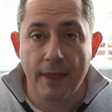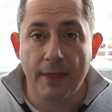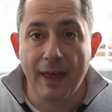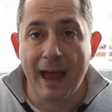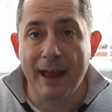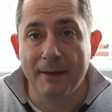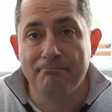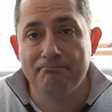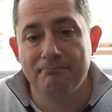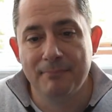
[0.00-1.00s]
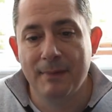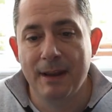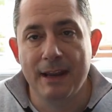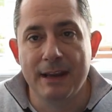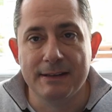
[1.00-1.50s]
that
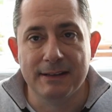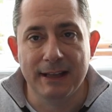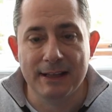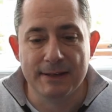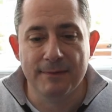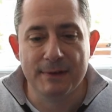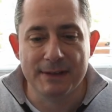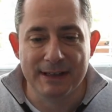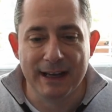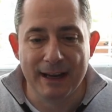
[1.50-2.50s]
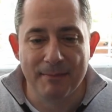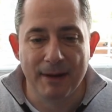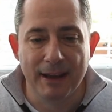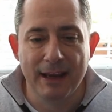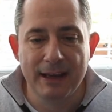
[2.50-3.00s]
is the lesson for today.
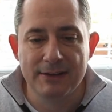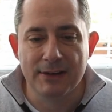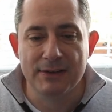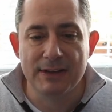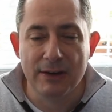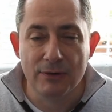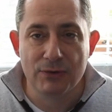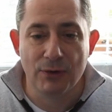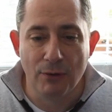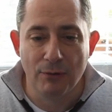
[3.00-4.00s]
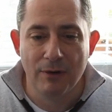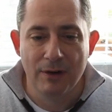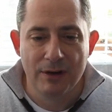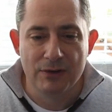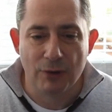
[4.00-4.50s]
Okay, so single
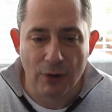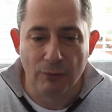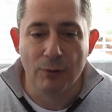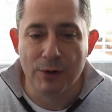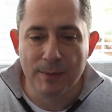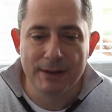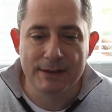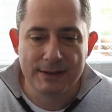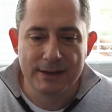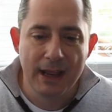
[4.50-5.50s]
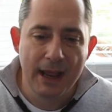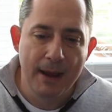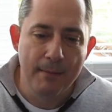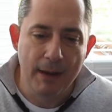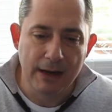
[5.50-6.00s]
stroke rudiments.
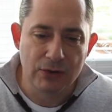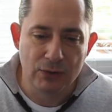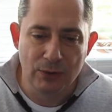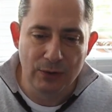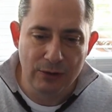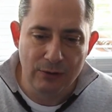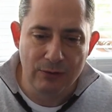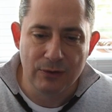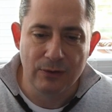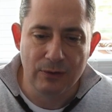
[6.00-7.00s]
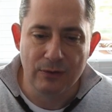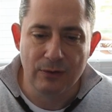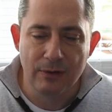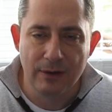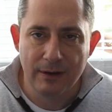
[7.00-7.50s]
Make sure you do
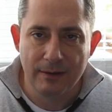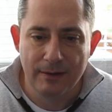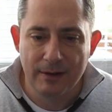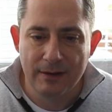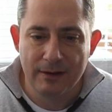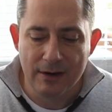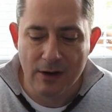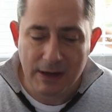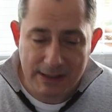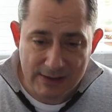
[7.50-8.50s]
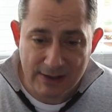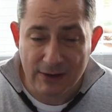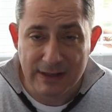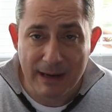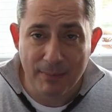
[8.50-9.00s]
nice and slow
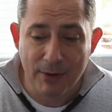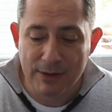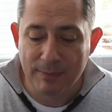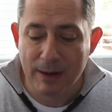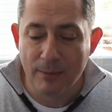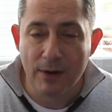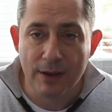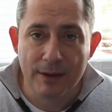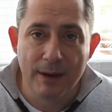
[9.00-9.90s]
tempo to begin with.